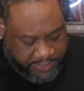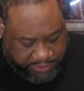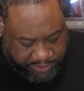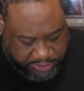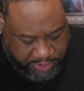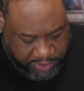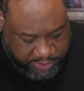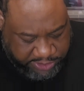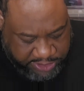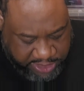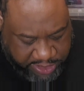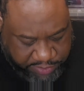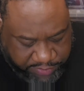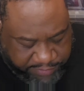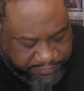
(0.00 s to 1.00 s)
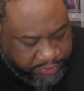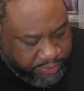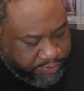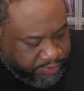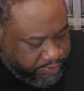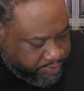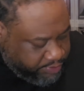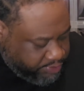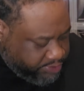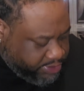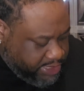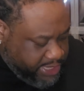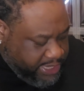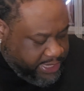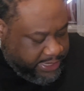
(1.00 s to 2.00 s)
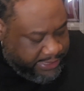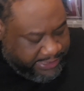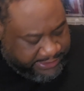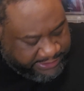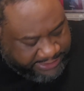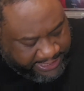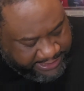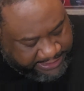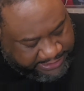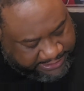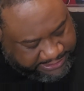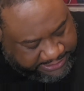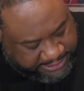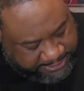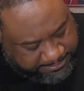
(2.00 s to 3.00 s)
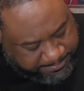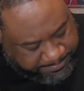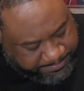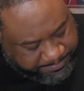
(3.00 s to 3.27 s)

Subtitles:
Saul Sneaker Reviews. Let's tighten this up.